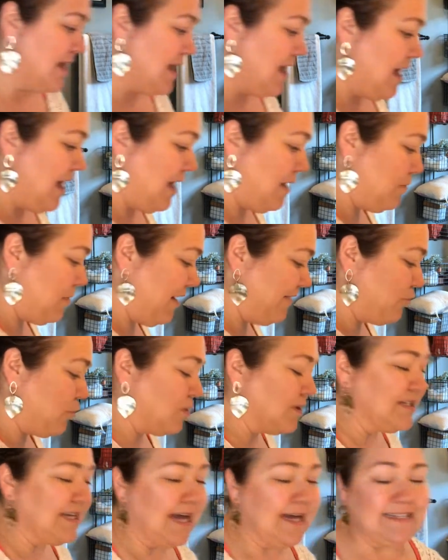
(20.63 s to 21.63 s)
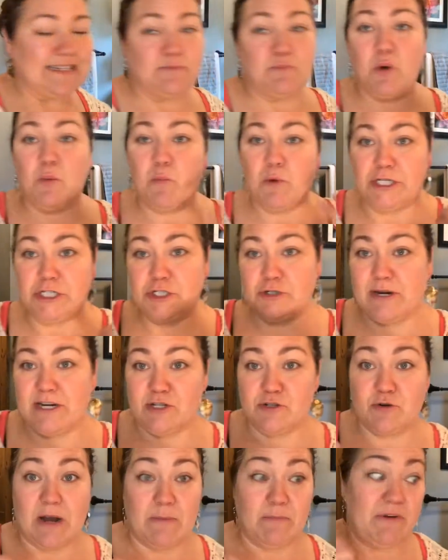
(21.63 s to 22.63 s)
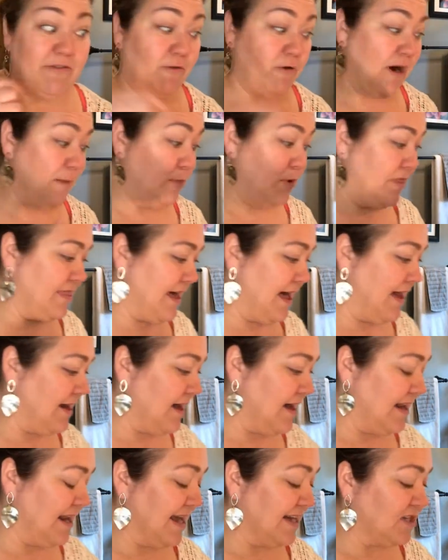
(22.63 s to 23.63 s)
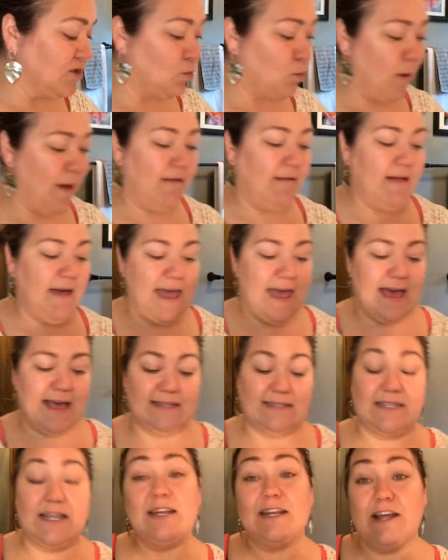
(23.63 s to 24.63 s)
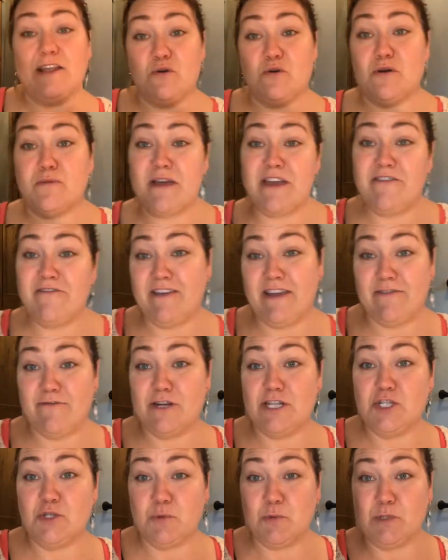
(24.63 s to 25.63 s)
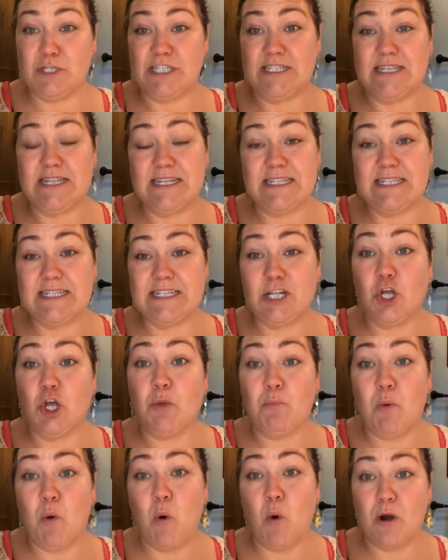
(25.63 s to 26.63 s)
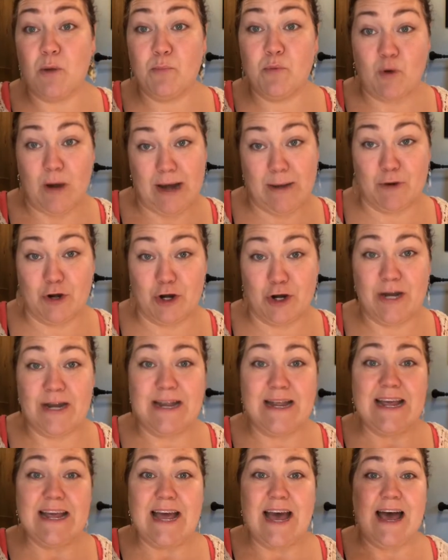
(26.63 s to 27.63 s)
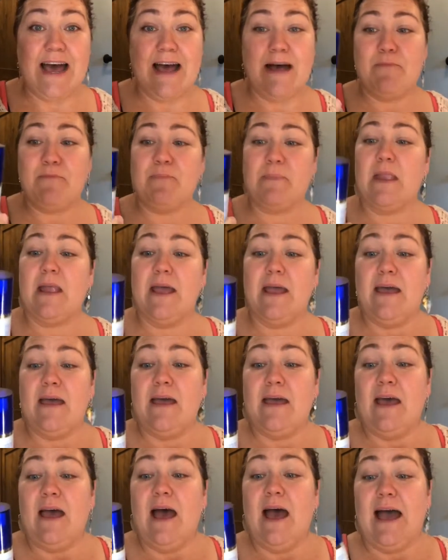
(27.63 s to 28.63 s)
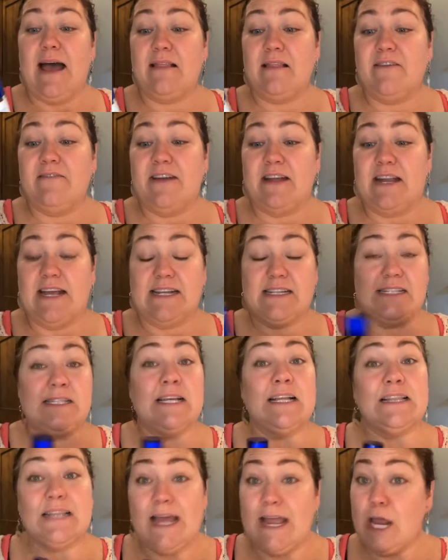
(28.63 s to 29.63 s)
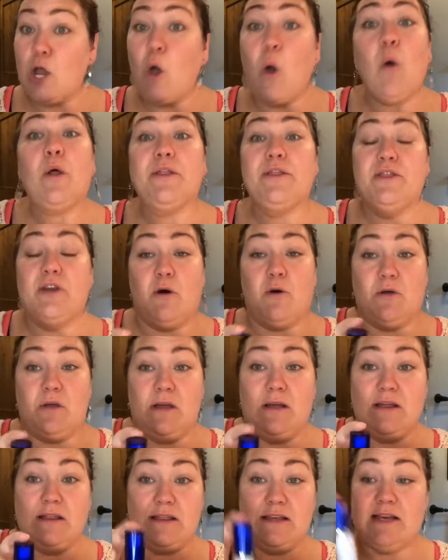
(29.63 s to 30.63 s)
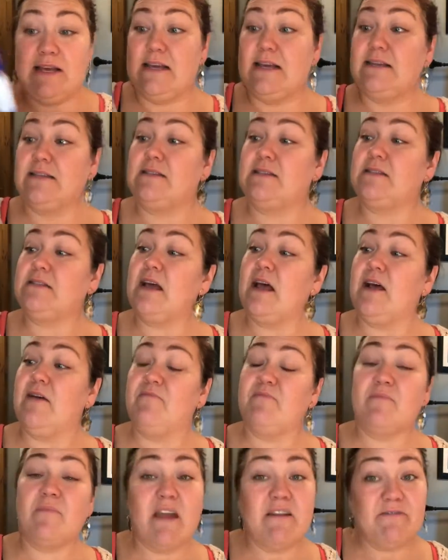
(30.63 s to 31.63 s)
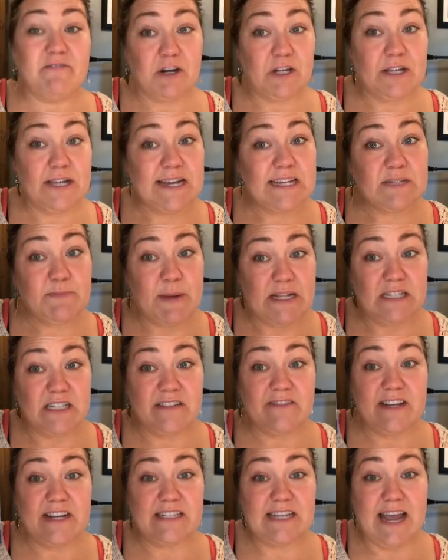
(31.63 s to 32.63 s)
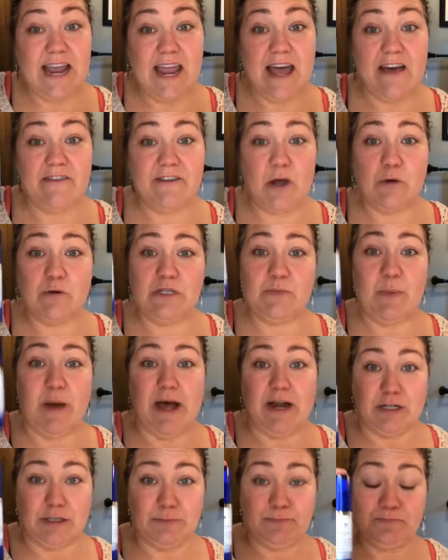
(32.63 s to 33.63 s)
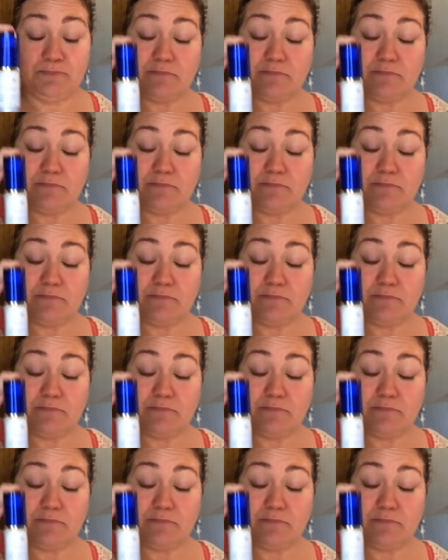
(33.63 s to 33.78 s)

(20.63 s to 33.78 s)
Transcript: Of course, I did put moisturizer on before I put that on, as well as another one of my favorites, which is this Silk Pore Primer. I love it. It's like gold though. It's fairly expensive. It's a ½ ounce bottle,